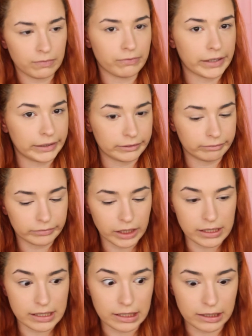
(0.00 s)
Fine, I
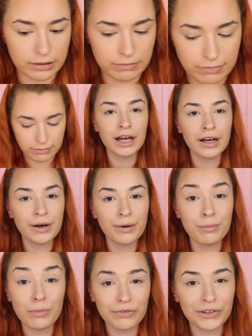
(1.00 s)
said it.
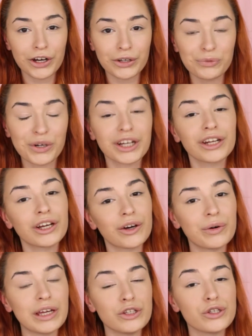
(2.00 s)
Moving on, we're gonna
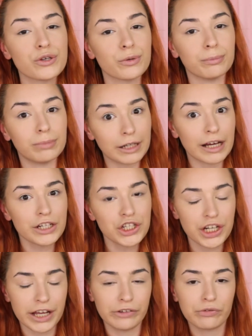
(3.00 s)
go into
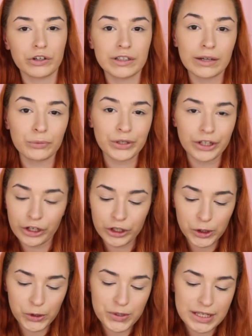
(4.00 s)
blush, and for that we're gonna
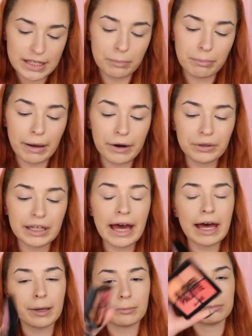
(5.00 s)
use the
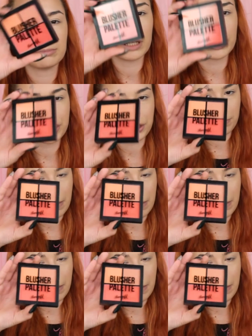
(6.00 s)
BarryM blusher